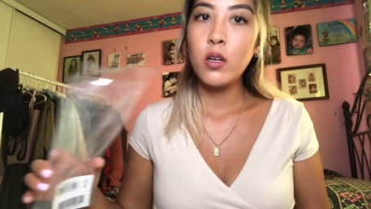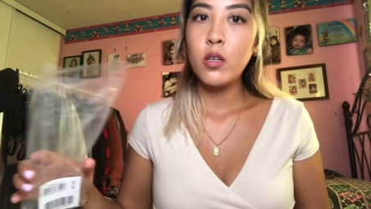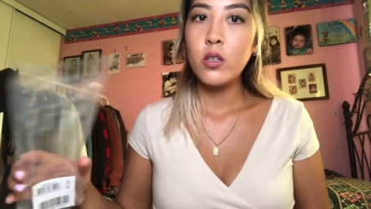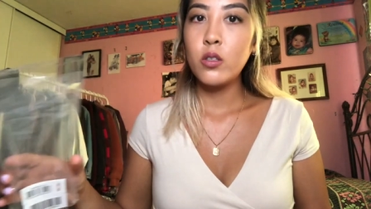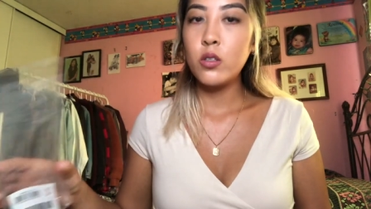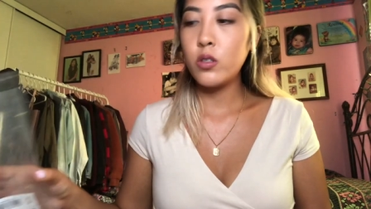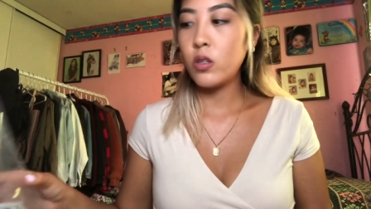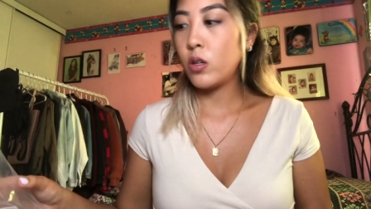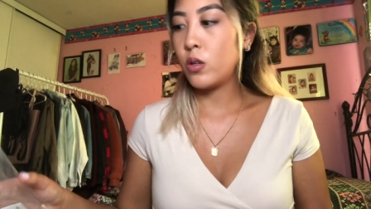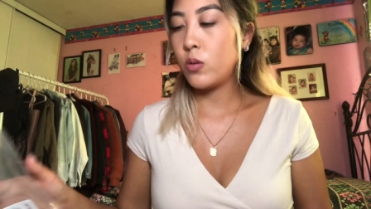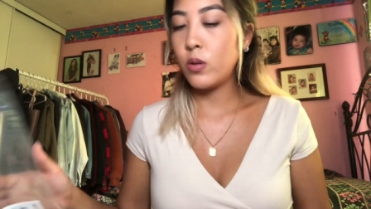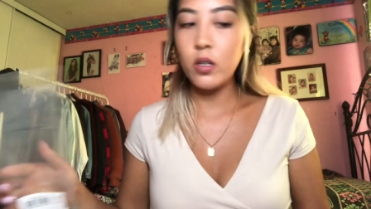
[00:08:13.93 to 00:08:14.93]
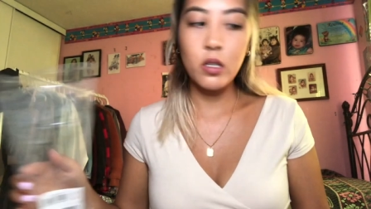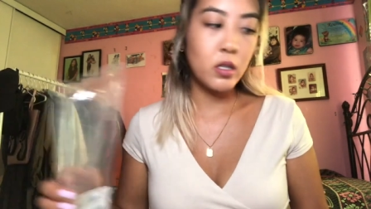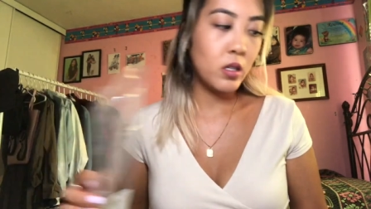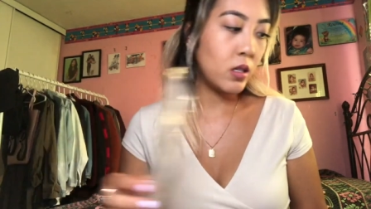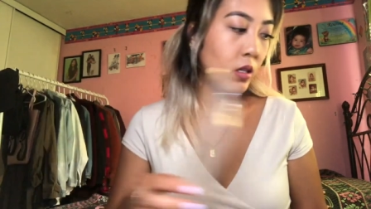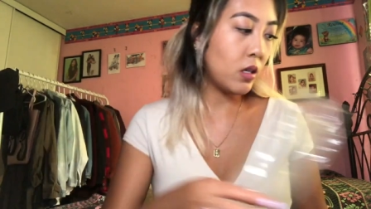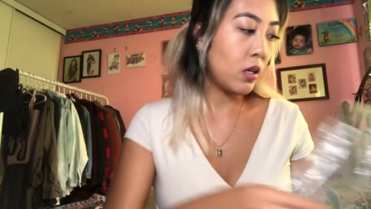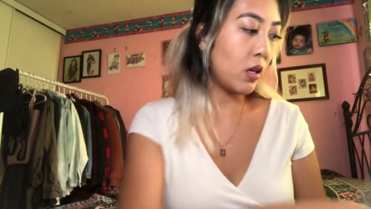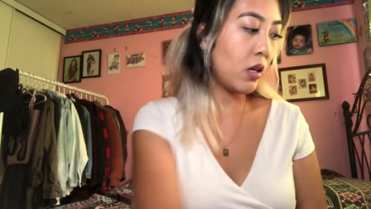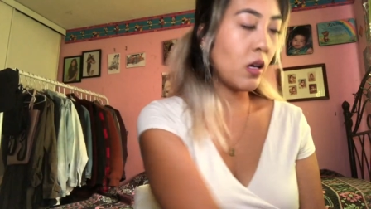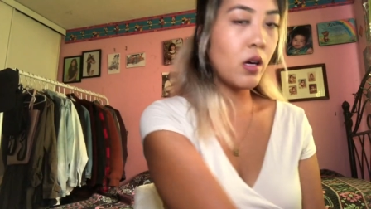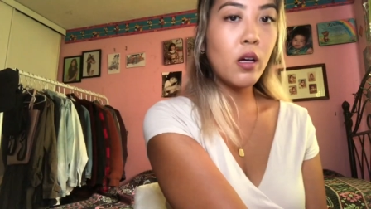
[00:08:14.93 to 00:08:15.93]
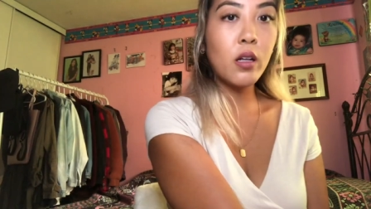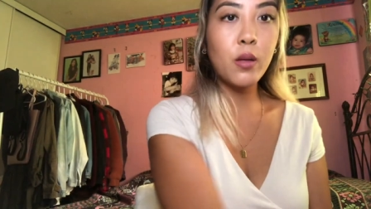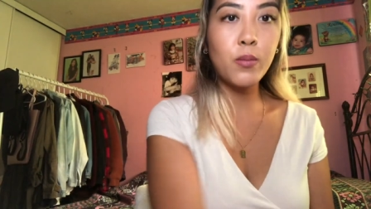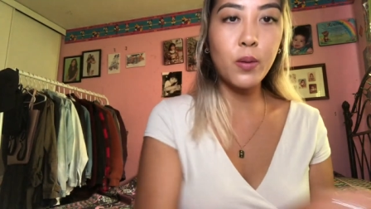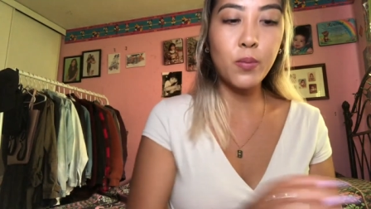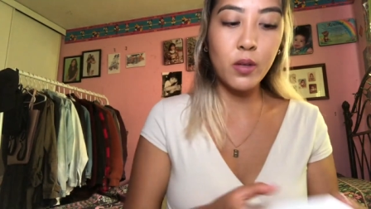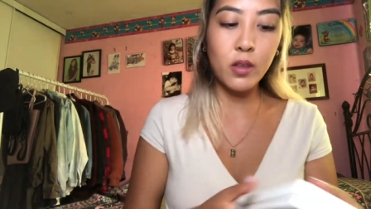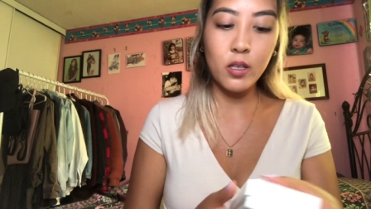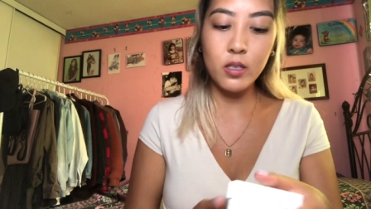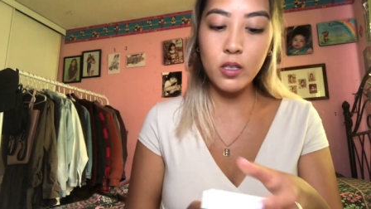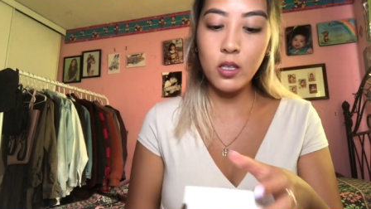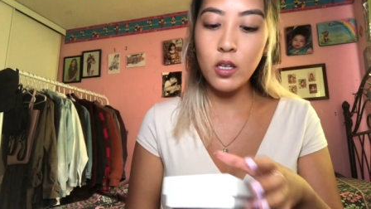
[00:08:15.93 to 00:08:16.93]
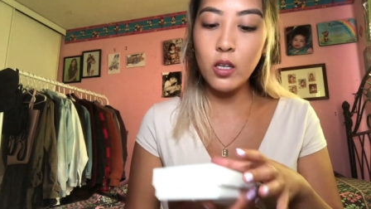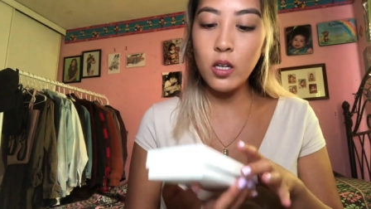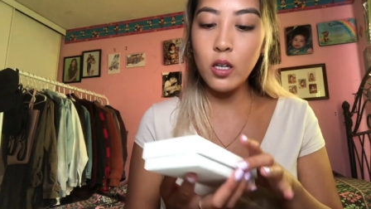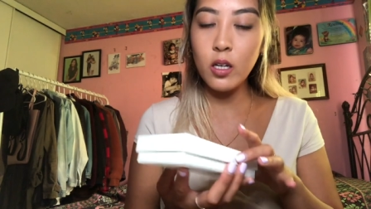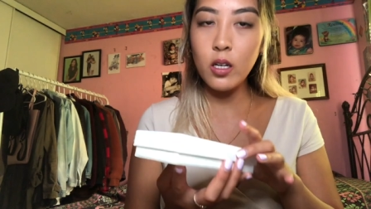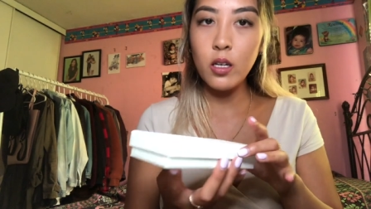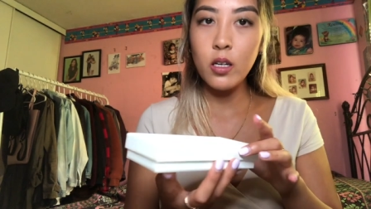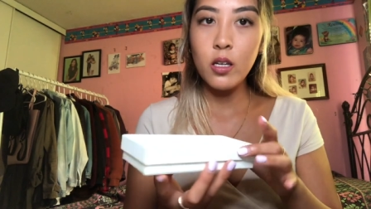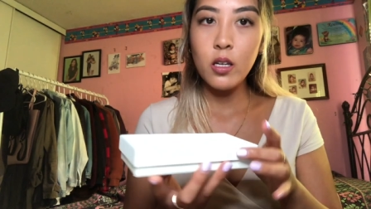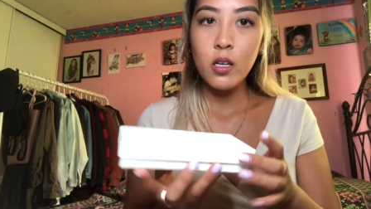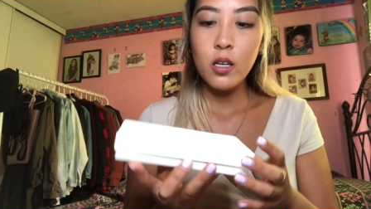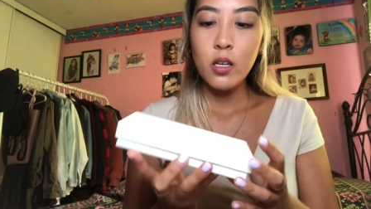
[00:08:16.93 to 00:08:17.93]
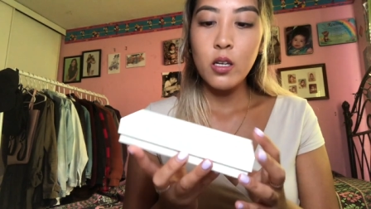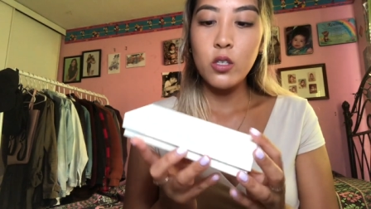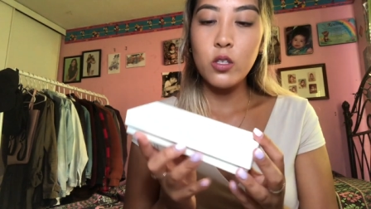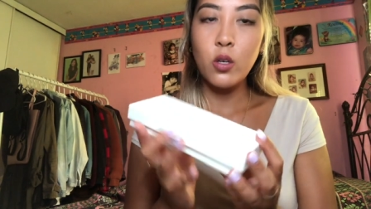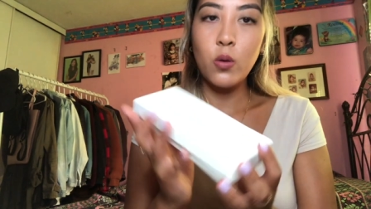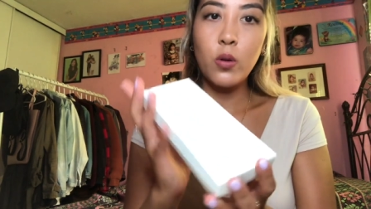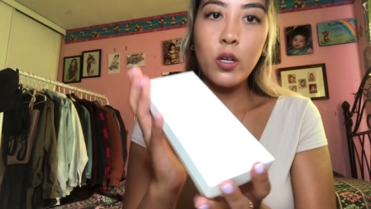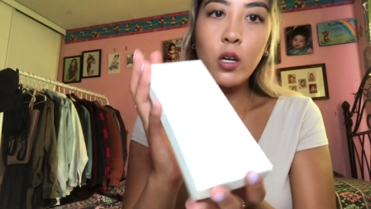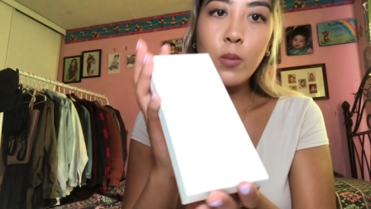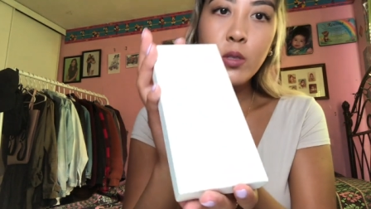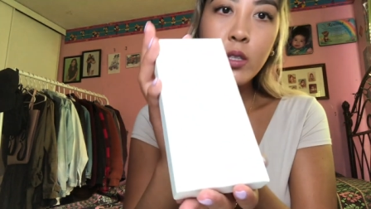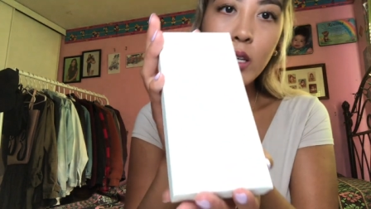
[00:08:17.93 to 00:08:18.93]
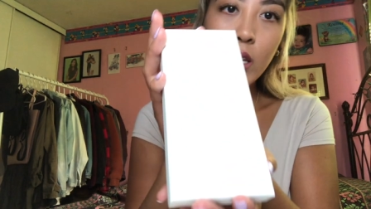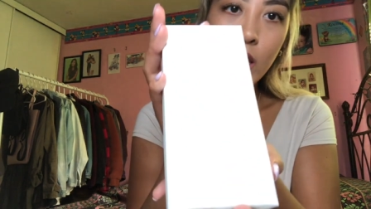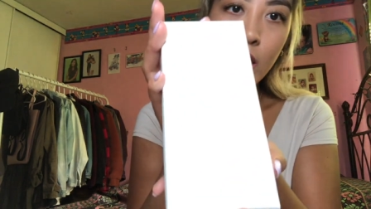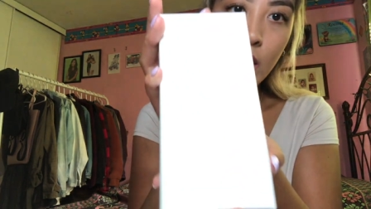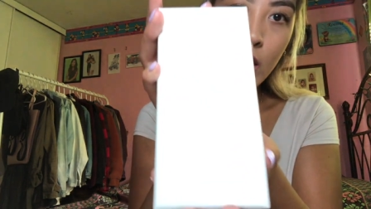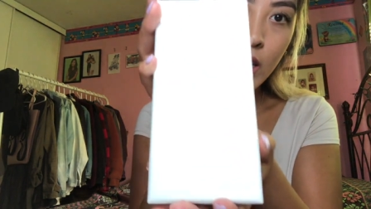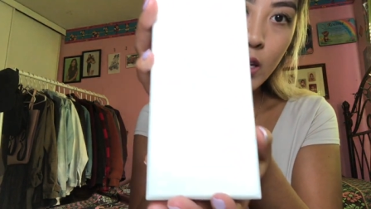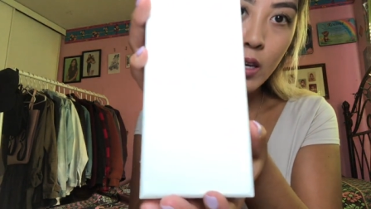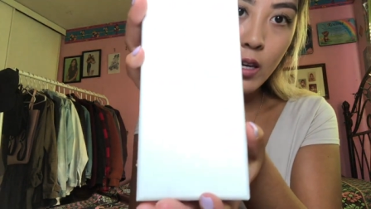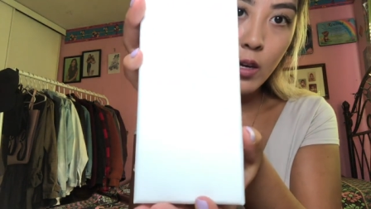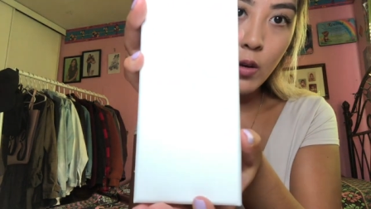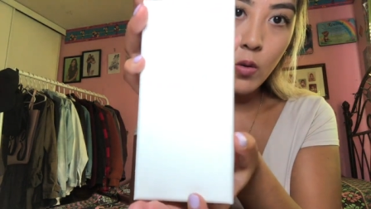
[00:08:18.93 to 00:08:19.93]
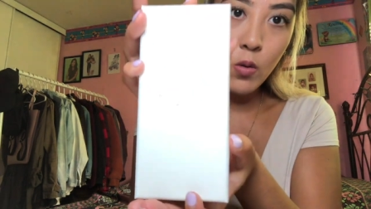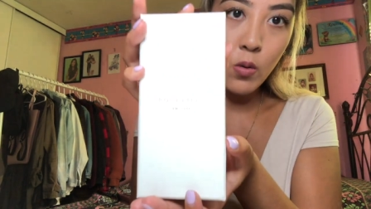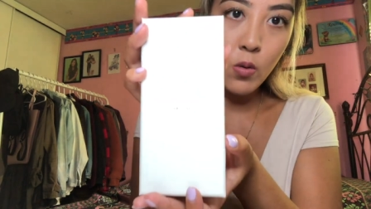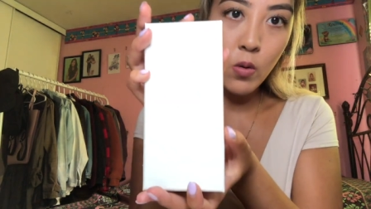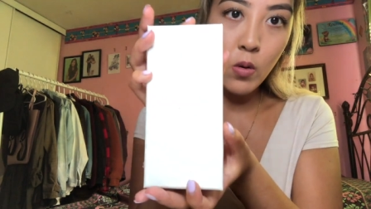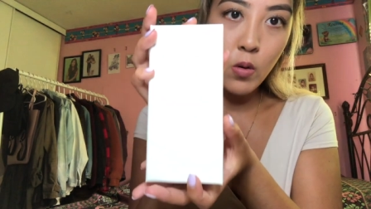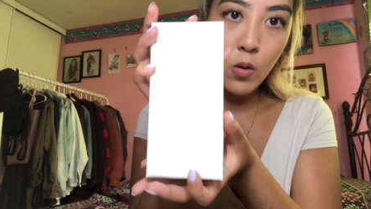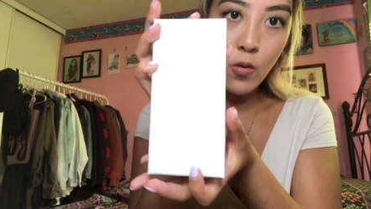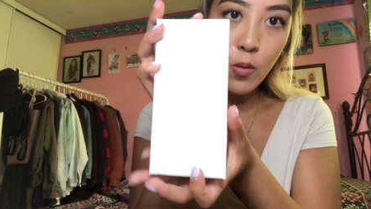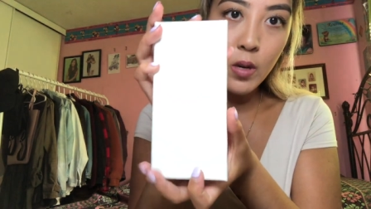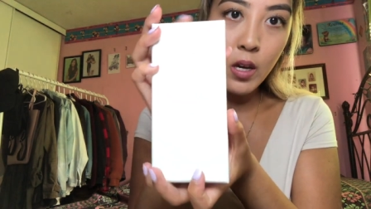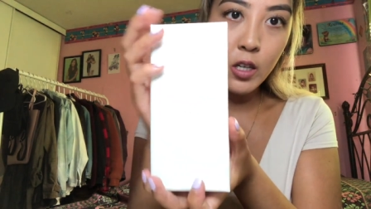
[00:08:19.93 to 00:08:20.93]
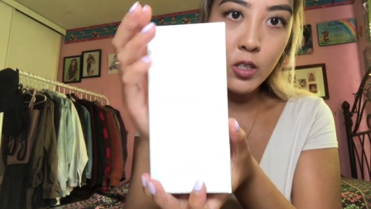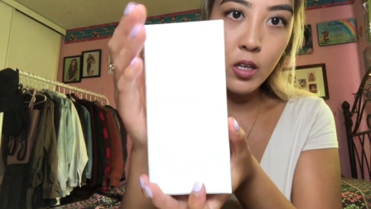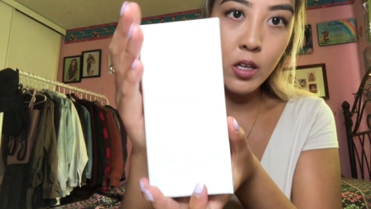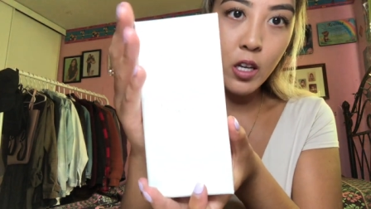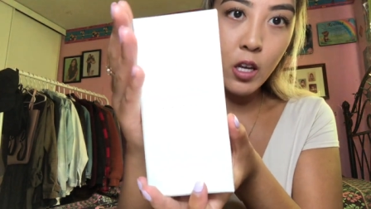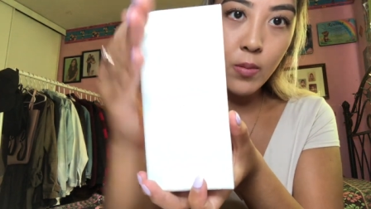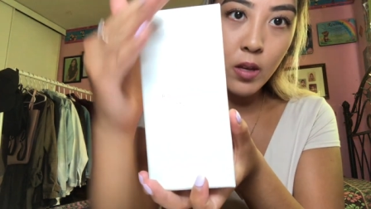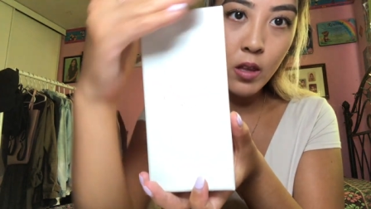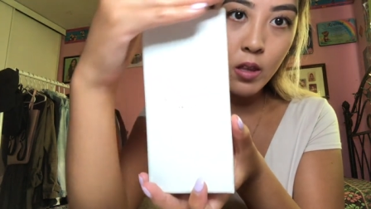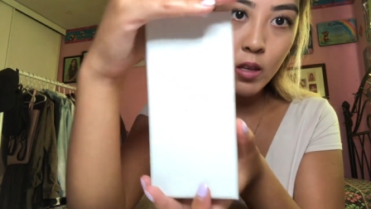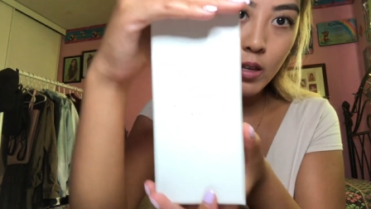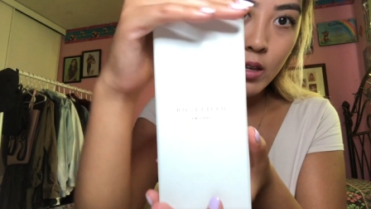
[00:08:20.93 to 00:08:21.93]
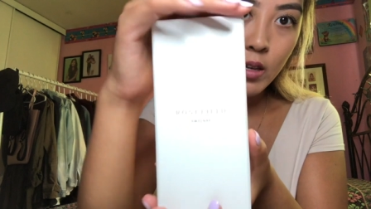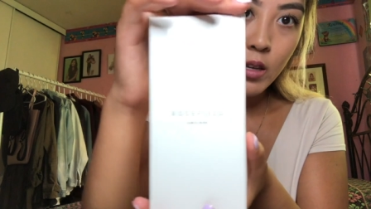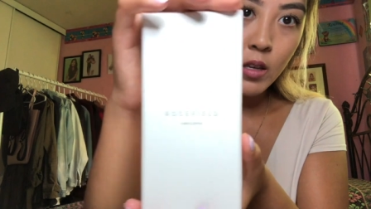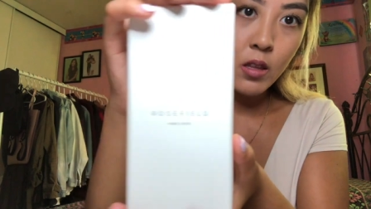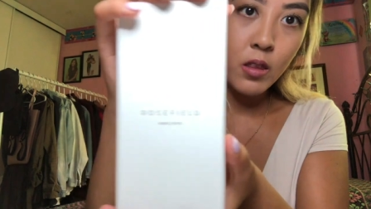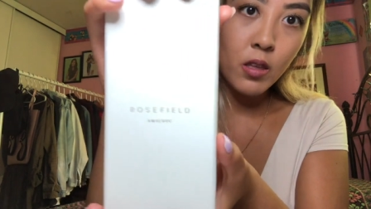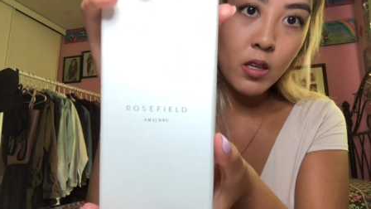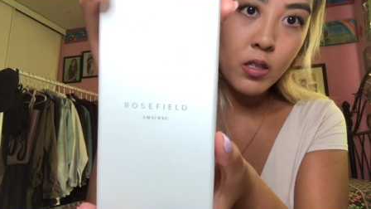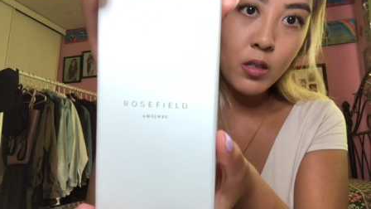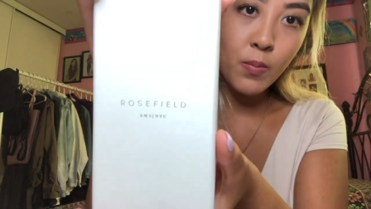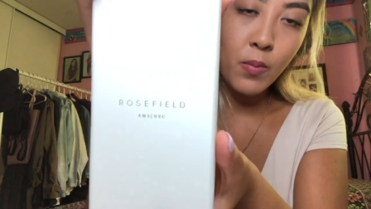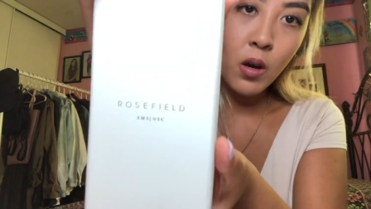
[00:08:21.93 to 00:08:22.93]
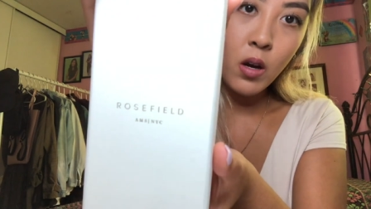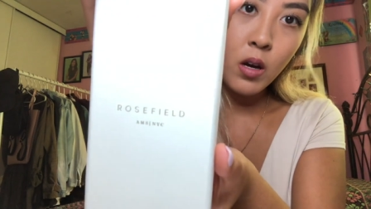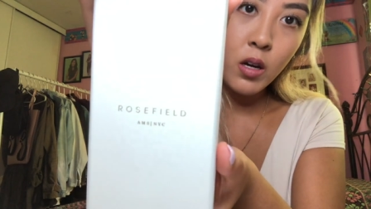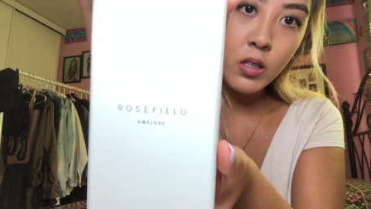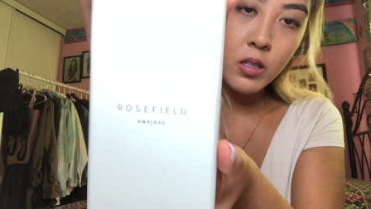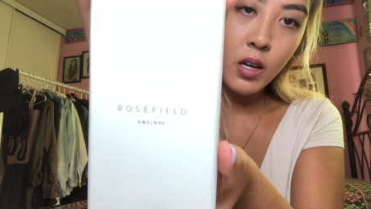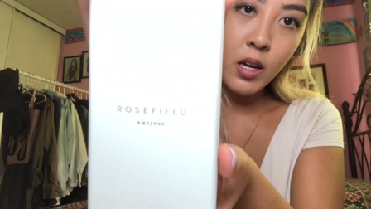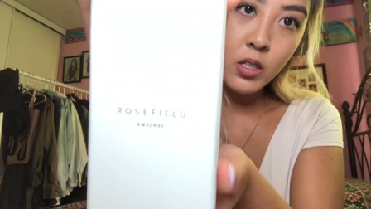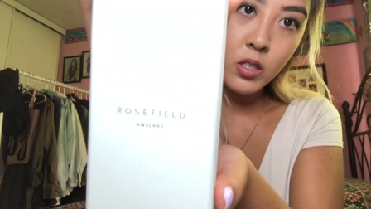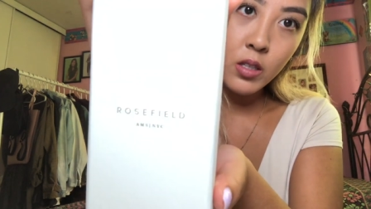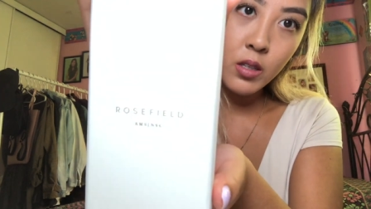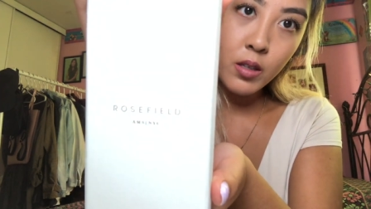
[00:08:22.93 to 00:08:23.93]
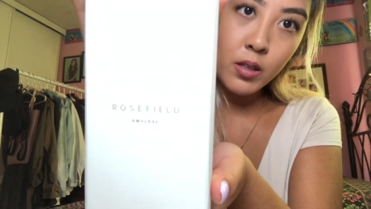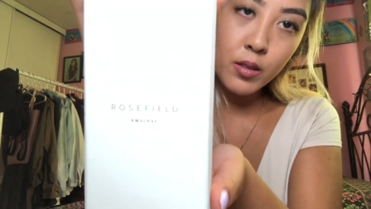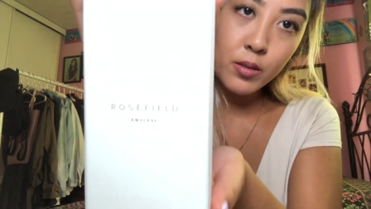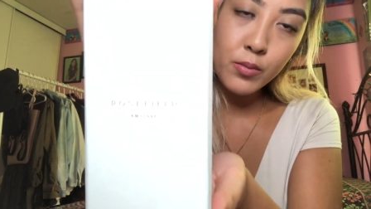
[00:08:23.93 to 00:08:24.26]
So let me put this here. So it comes in, or for me actually, it came in this box actually.